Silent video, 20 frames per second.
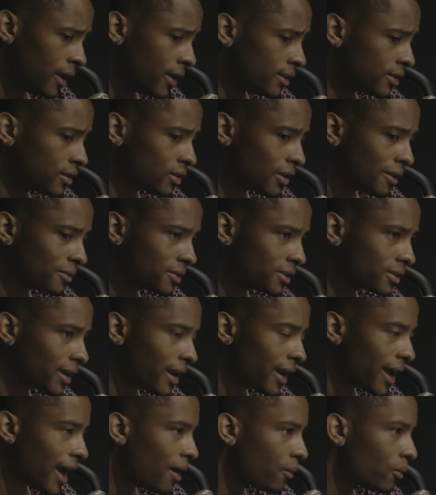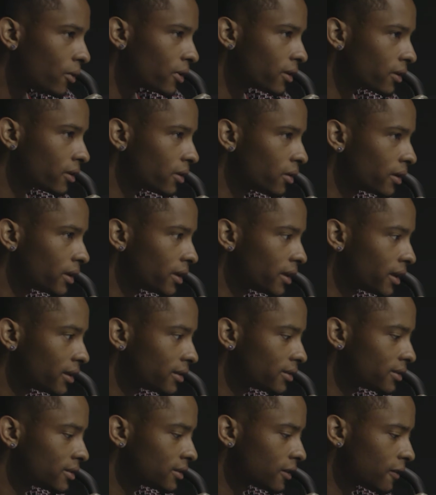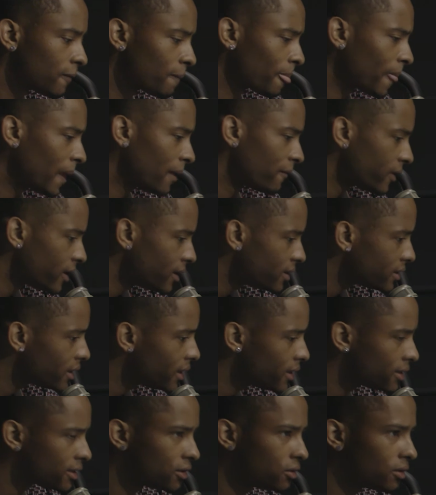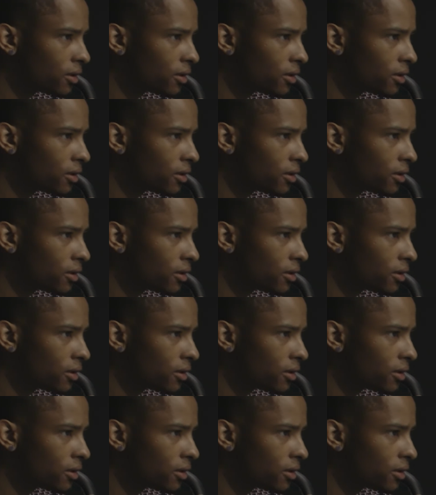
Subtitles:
So I was just like, I want to go against, if he